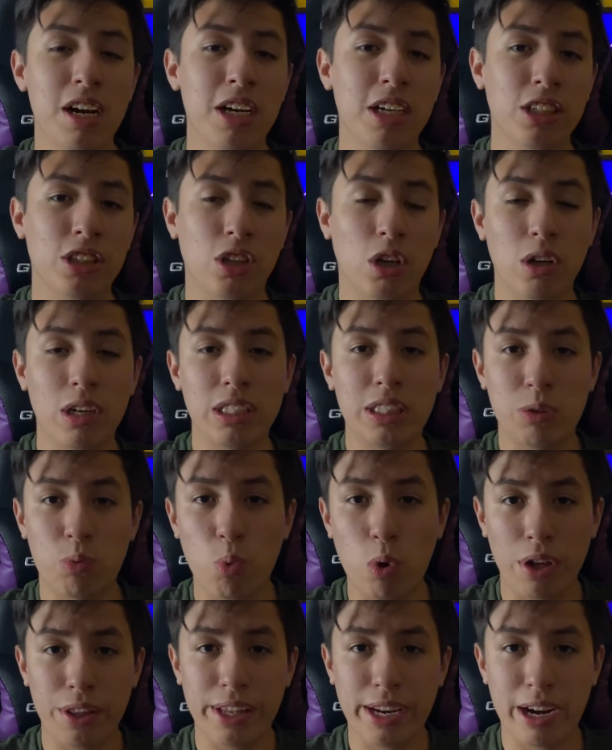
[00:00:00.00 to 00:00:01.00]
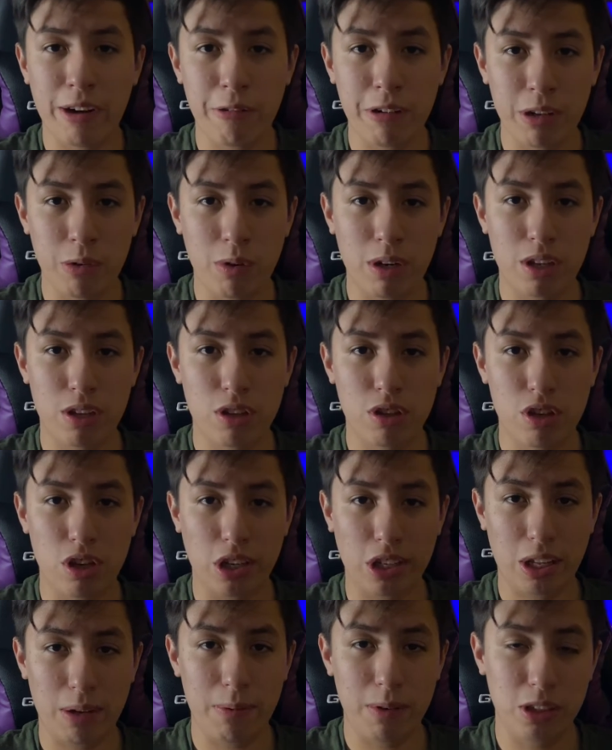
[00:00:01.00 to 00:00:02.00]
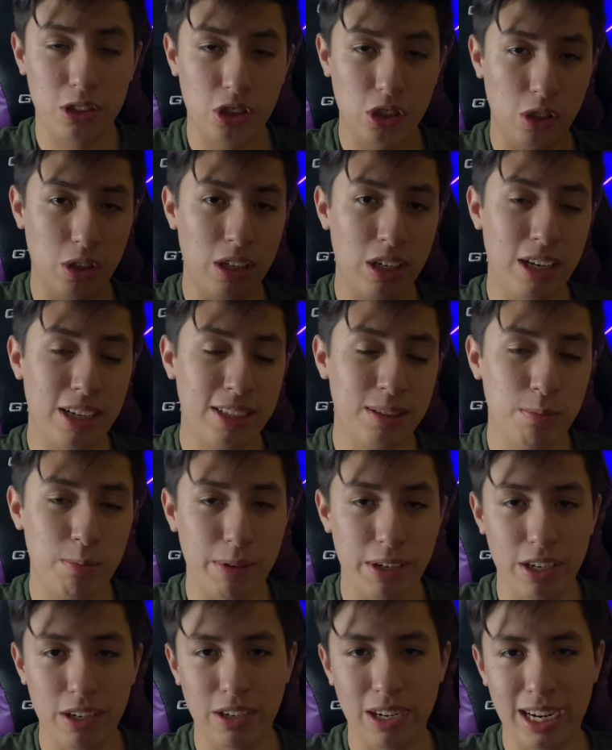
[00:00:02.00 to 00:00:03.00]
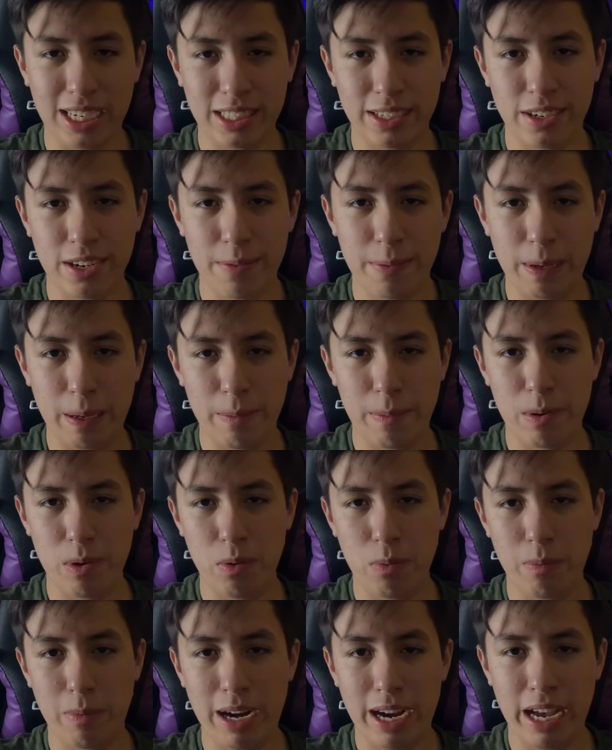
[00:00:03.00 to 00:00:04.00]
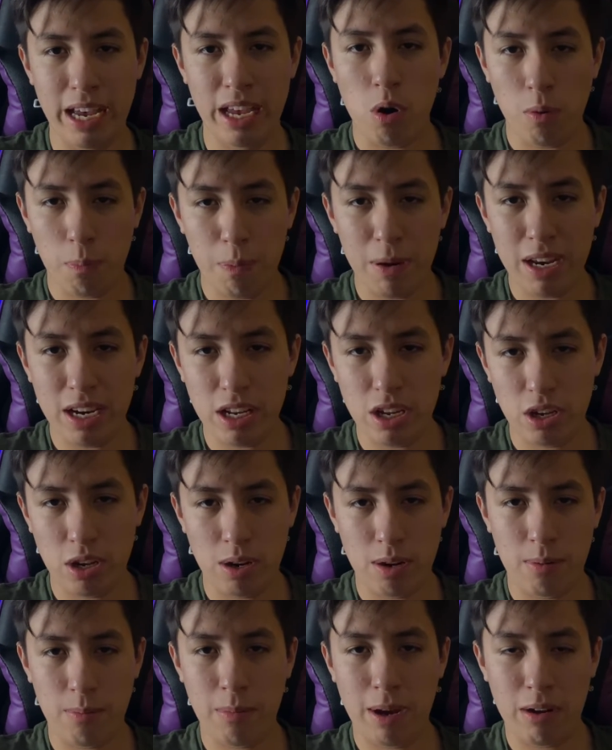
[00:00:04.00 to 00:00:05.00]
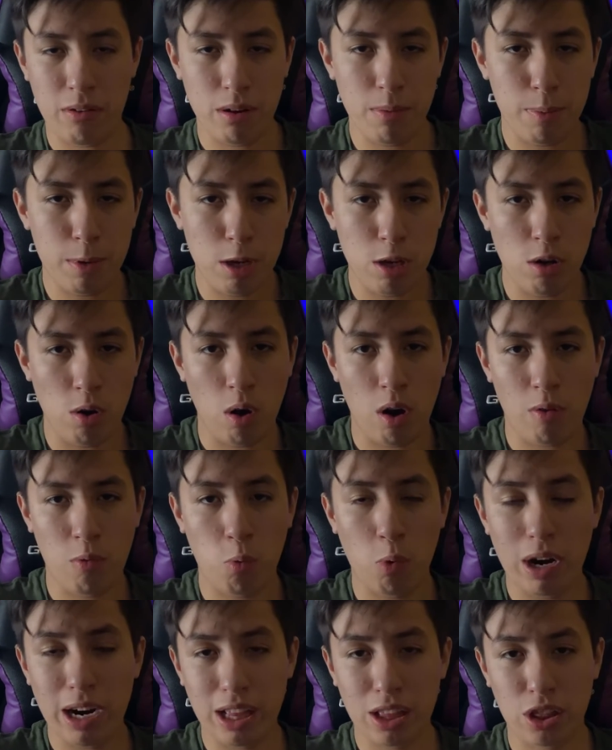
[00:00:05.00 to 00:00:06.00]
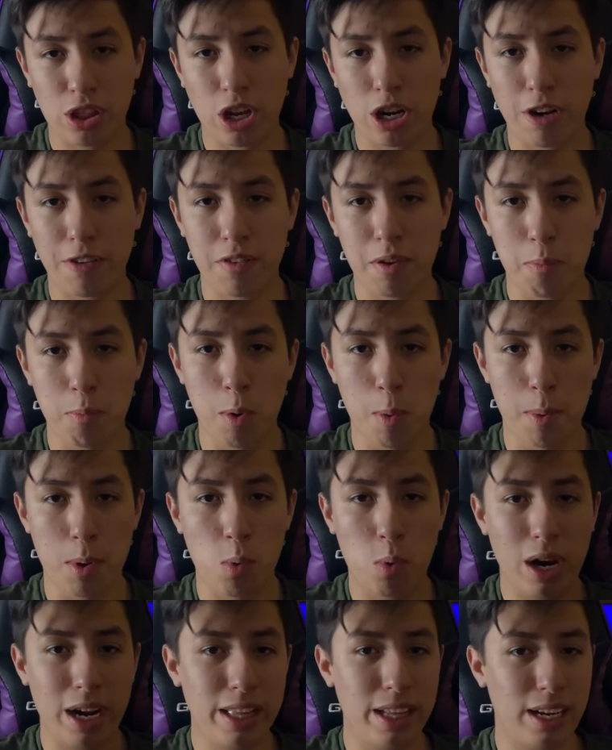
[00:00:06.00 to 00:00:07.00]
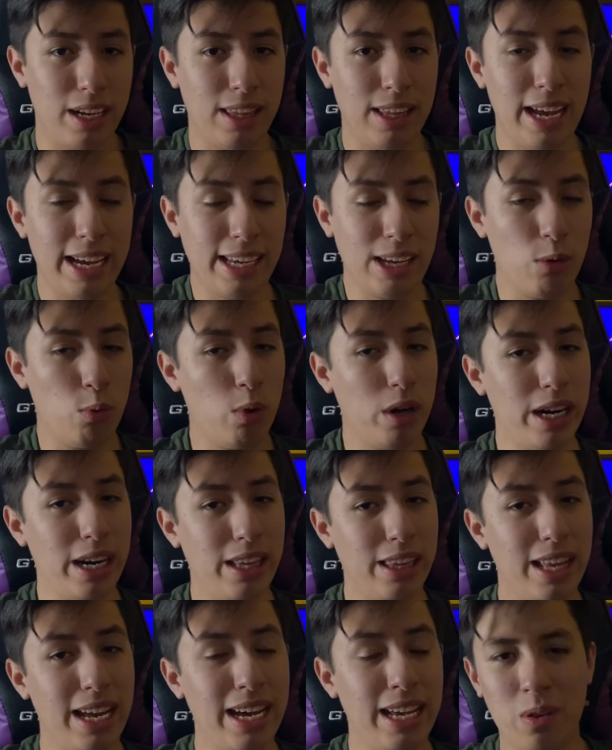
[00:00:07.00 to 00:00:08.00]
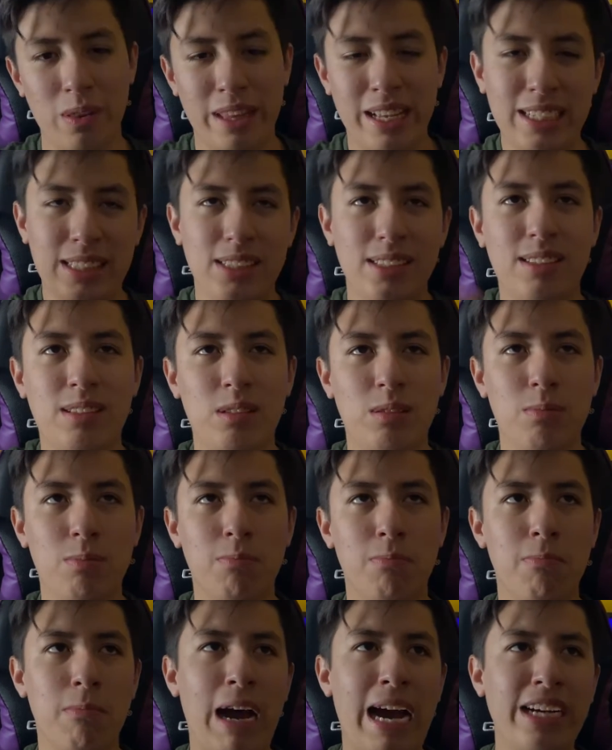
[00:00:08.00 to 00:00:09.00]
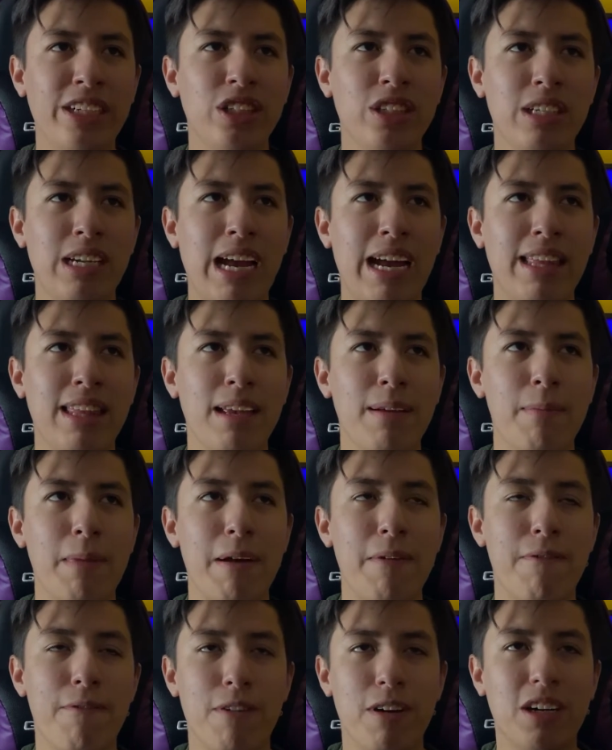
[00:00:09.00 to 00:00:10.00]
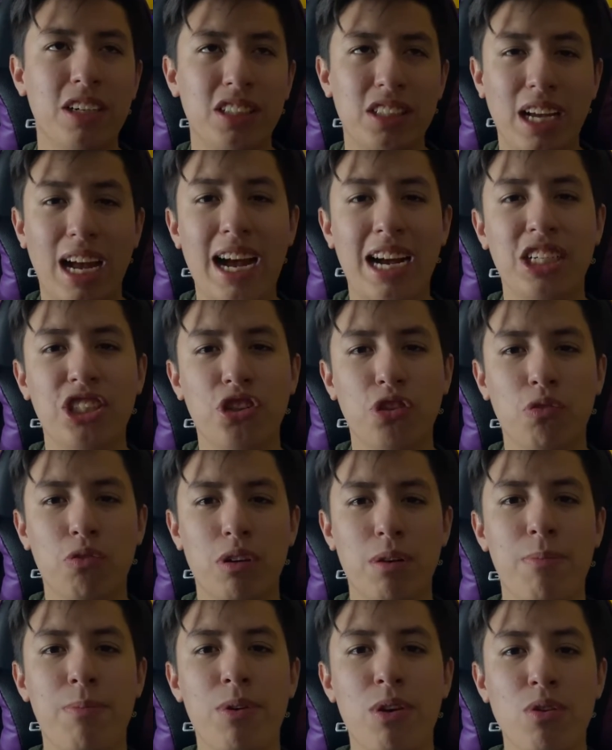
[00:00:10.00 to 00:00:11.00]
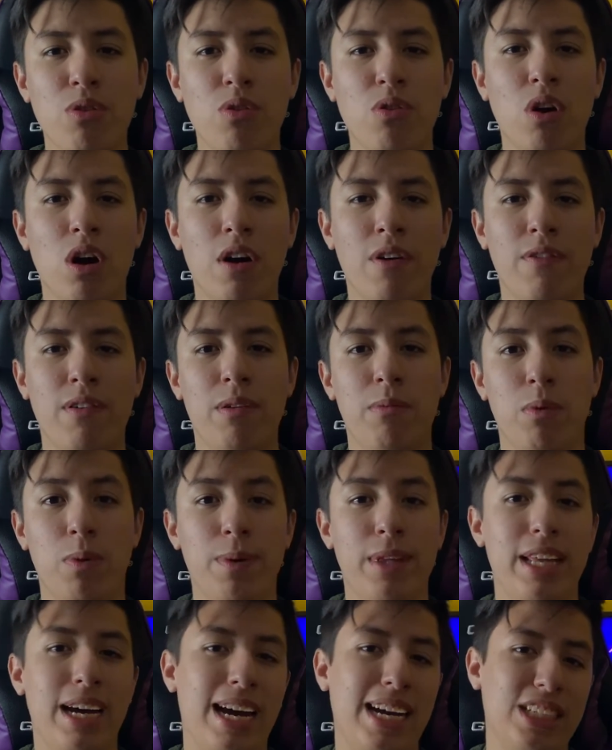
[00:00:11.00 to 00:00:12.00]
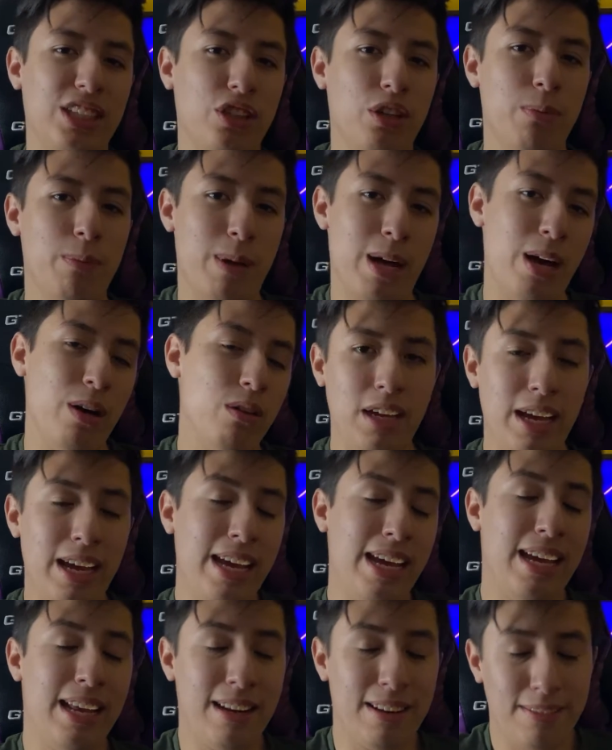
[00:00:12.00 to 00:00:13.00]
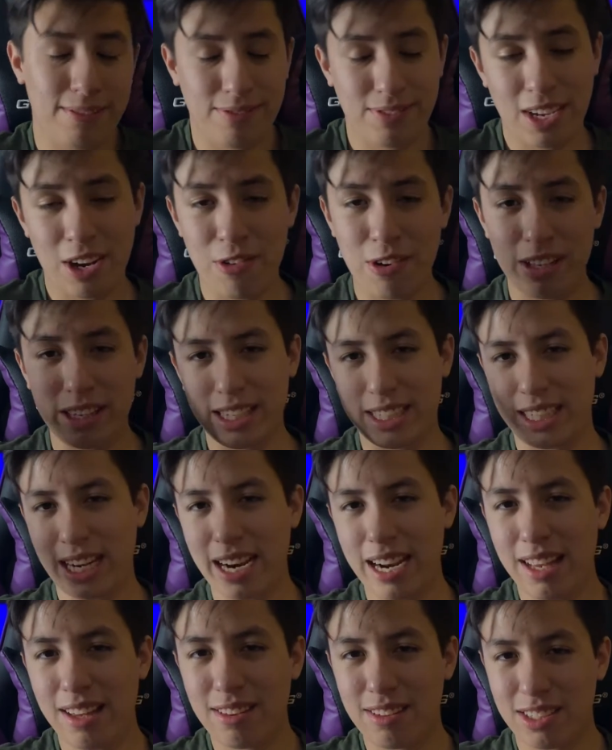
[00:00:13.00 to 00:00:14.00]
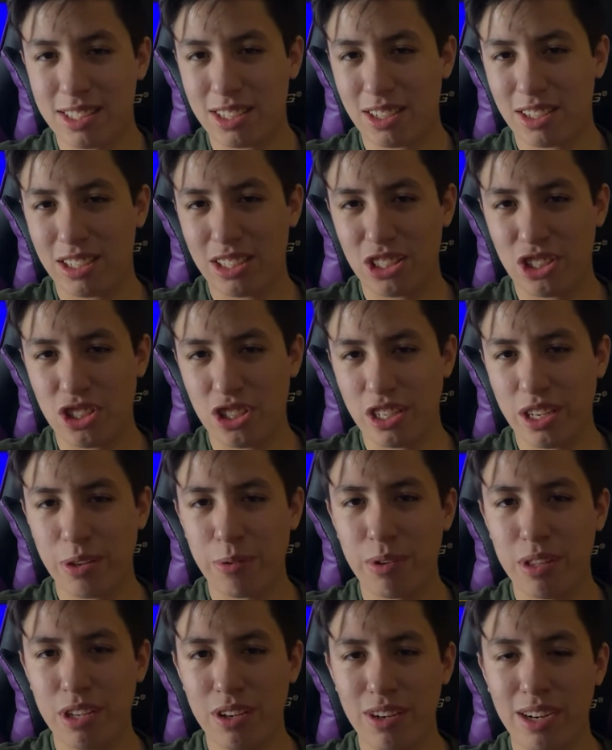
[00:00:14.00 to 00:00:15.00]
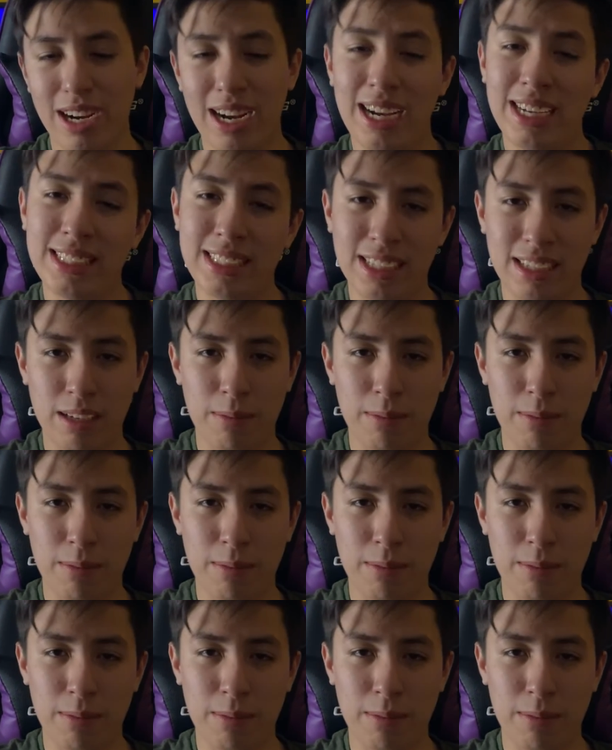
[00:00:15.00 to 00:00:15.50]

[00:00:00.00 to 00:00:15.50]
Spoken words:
So it's one that I really wanted to talk about. So in this video, guys, I'm going to be giving you my opinion, my review of what I thought of the movie, what I didn't like and what I liked. This is actually, I think my first actual review of a movie that has come out, and I'm really excited to start this journey with you guys.